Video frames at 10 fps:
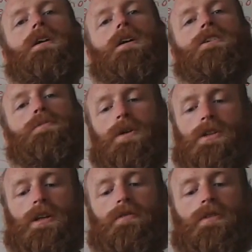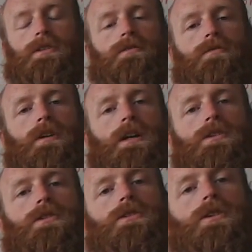especially in
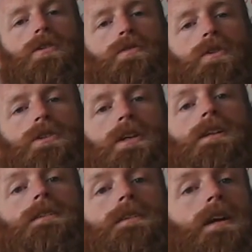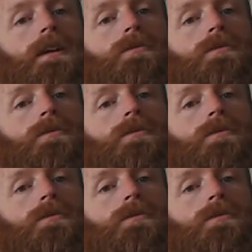relation to fertility,